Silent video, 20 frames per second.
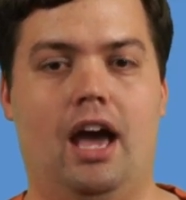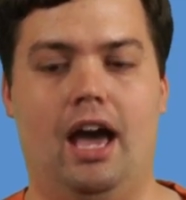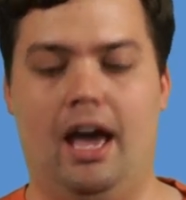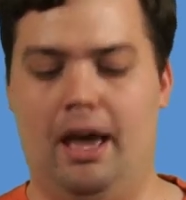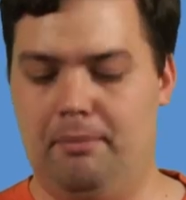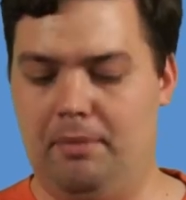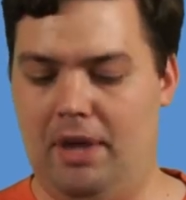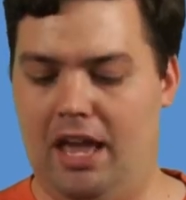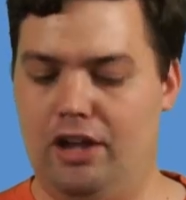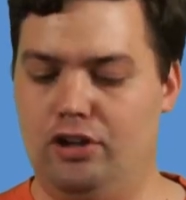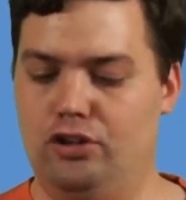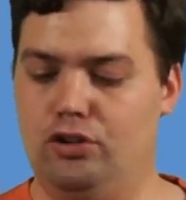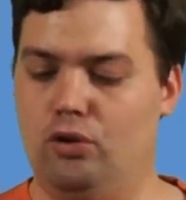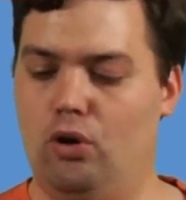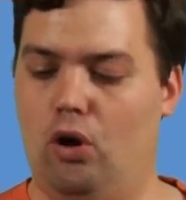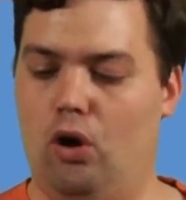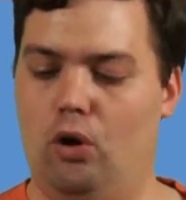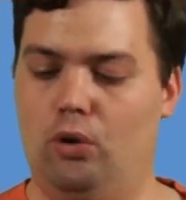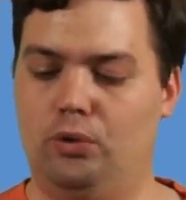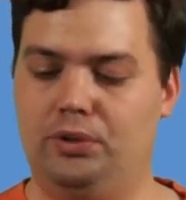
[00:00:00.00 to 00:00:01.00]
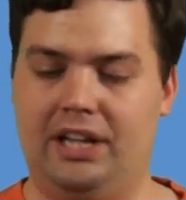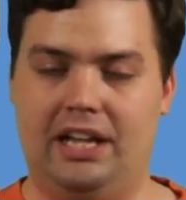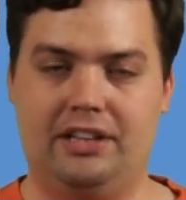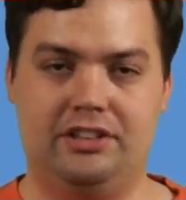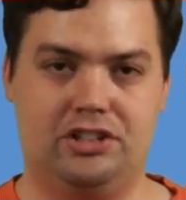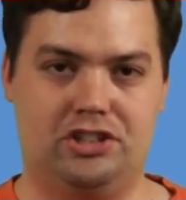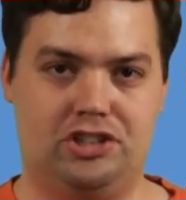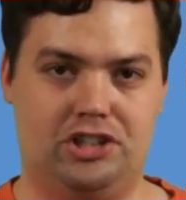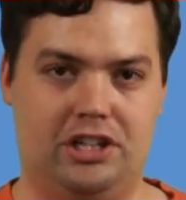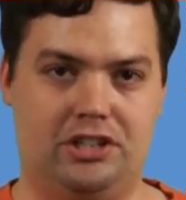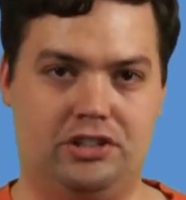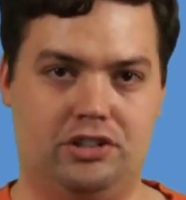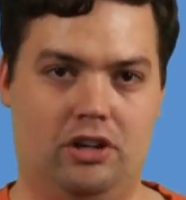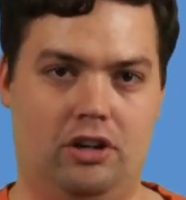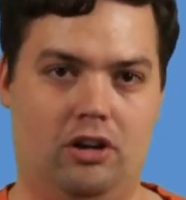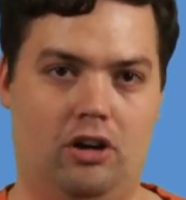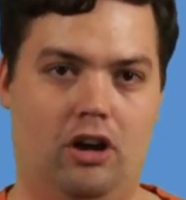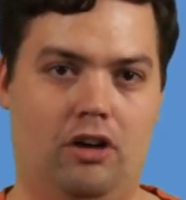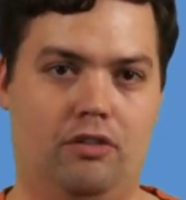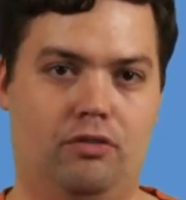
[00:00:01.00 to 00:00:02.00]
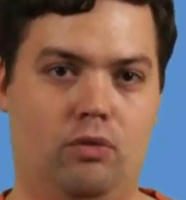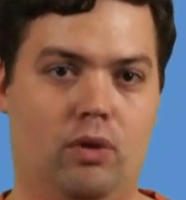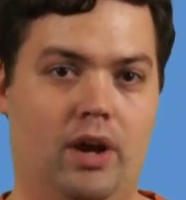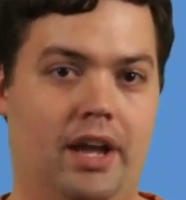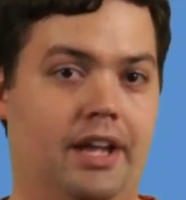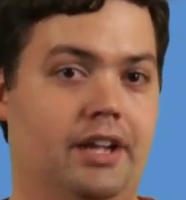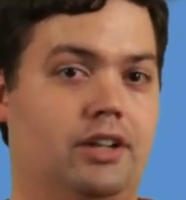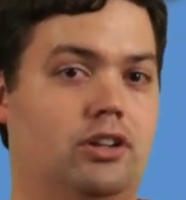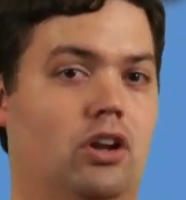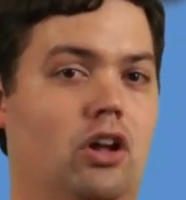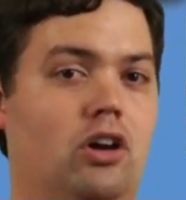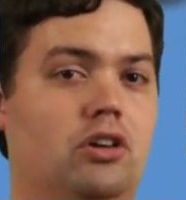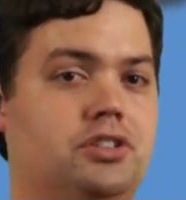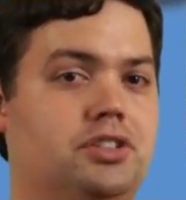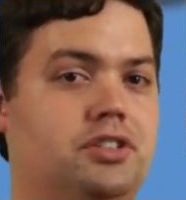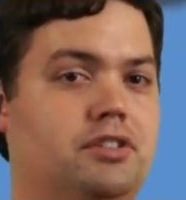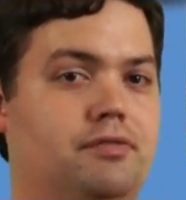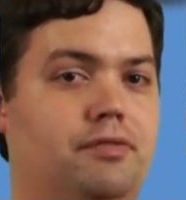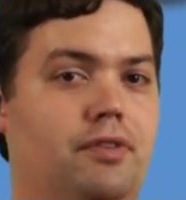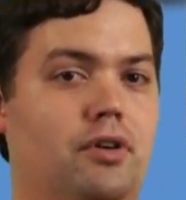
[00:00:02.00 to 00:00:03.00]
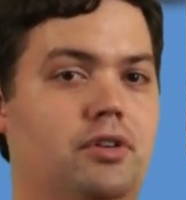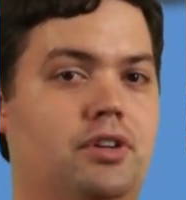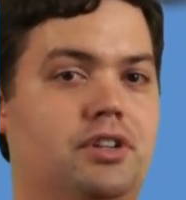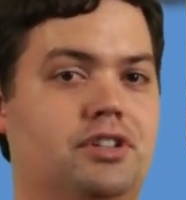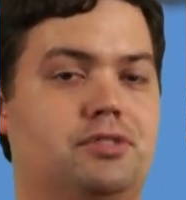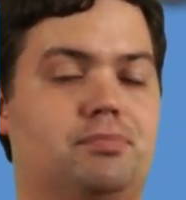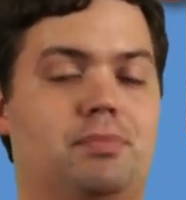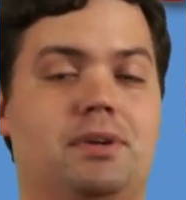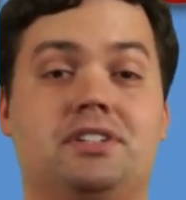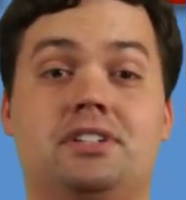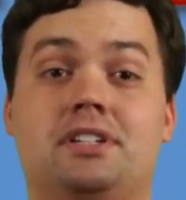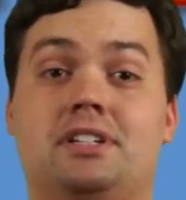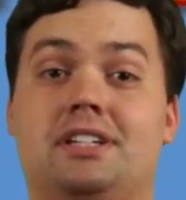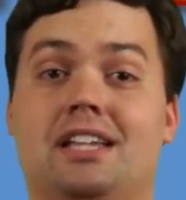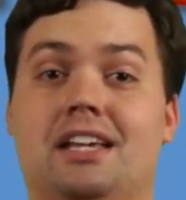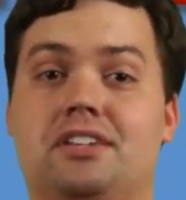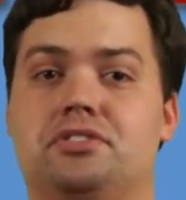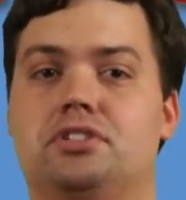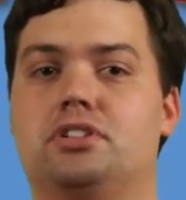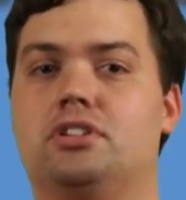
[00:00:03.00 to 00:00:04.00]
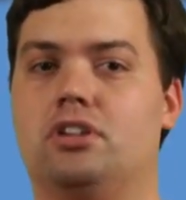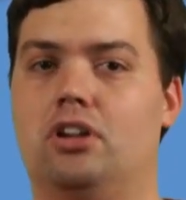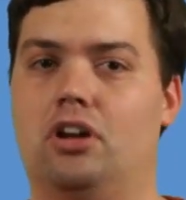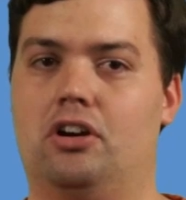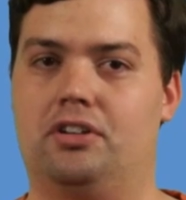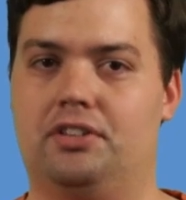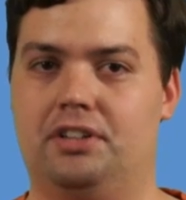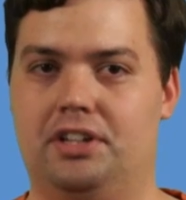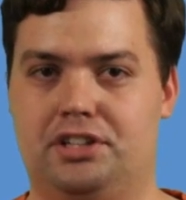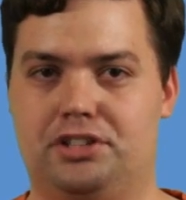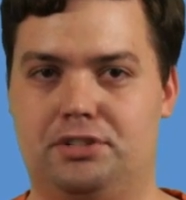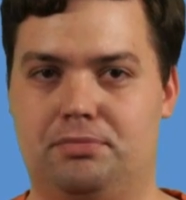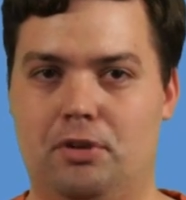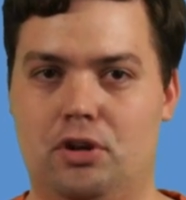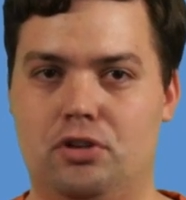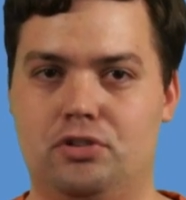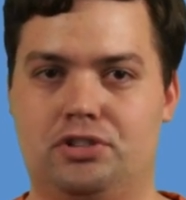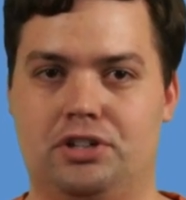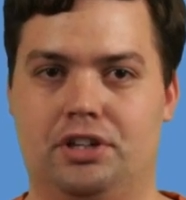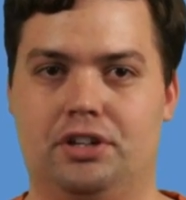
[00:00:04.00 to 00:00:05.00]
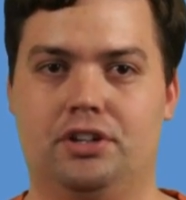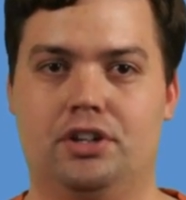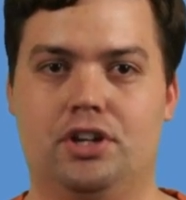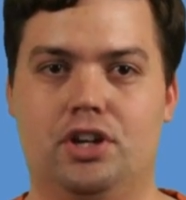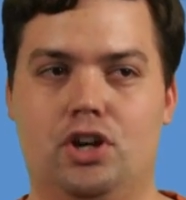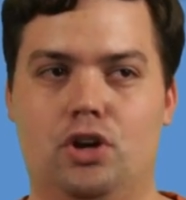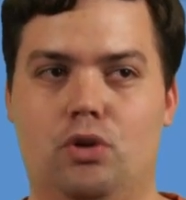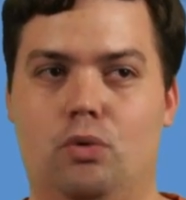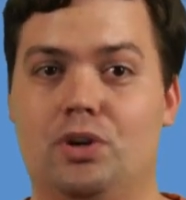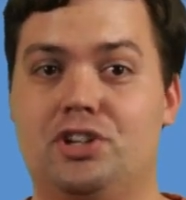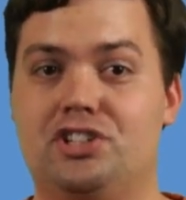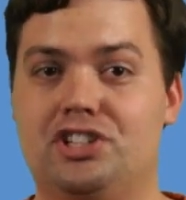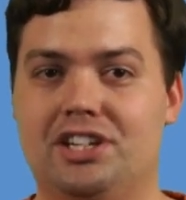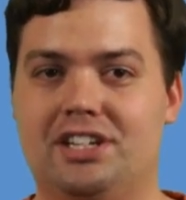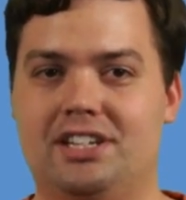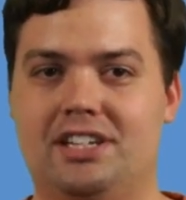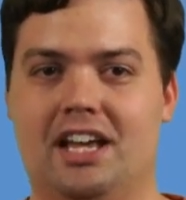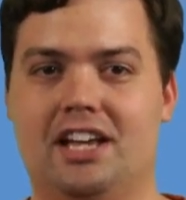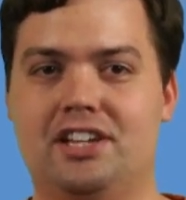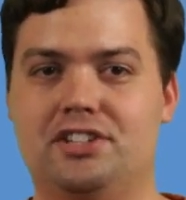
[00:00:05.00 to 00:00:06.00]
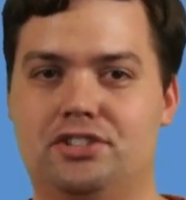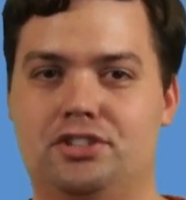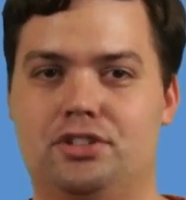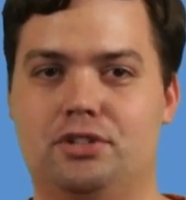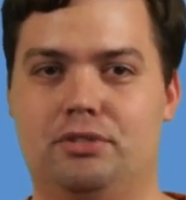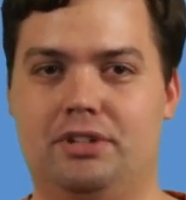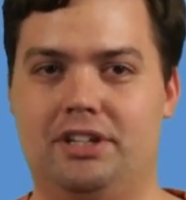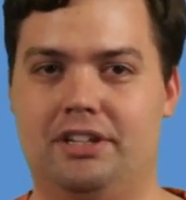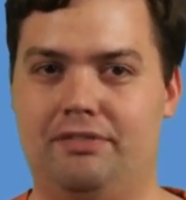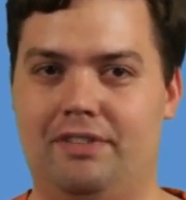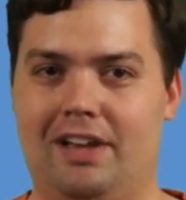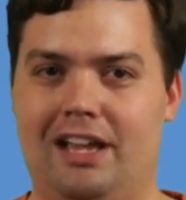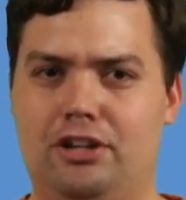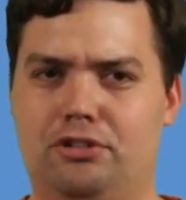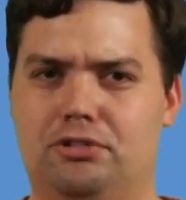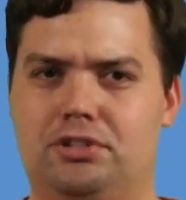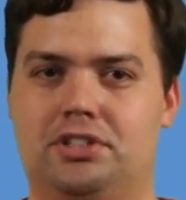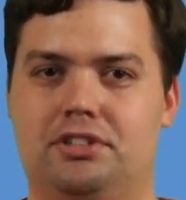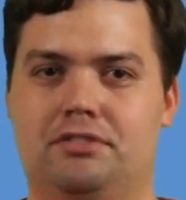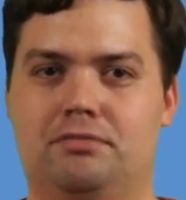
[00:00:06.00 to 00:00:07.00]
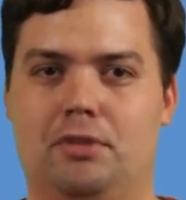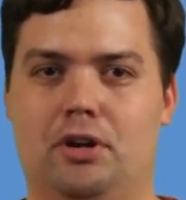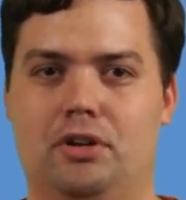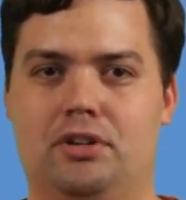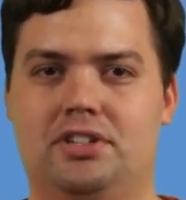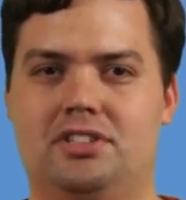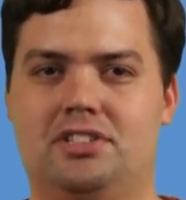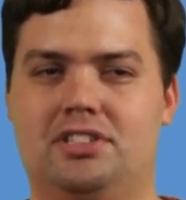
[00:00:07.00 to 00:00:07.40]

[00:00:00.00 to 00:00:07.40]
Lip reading: and you hold down the shutter halfway, it locks the focus, but it doesn't lock the exposure, which it does do in evaluative mode.